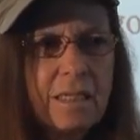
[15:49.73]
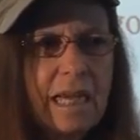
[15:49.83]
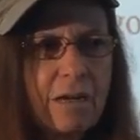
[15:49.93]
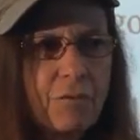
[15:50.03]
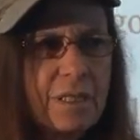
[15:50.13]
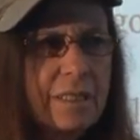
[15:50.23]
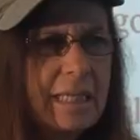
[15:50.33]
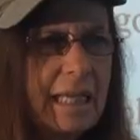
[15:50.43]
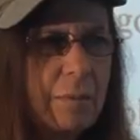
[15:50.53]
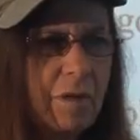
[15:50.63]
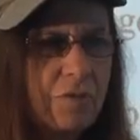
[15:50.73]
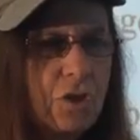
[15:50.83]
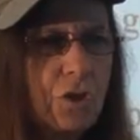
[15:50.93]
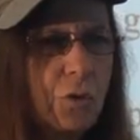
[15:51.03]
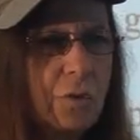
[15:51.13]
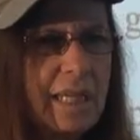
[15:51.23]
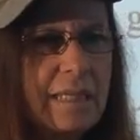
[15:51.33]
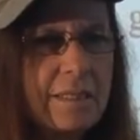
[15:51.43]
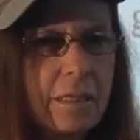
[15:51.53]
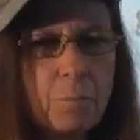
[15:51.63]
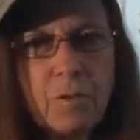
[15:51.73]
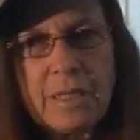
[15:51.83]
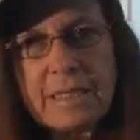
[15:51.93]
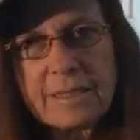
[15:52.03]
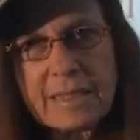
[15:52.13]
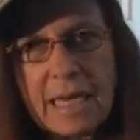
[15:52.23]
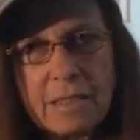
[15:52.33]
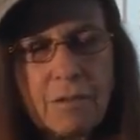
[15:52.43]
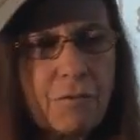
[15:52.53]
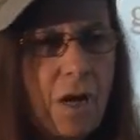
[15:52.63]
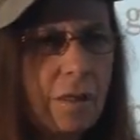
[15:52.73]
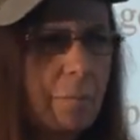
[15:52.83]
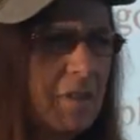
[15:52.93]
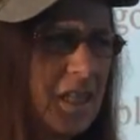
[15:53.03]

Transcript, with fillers: Every team of 2 needs a complete set of all the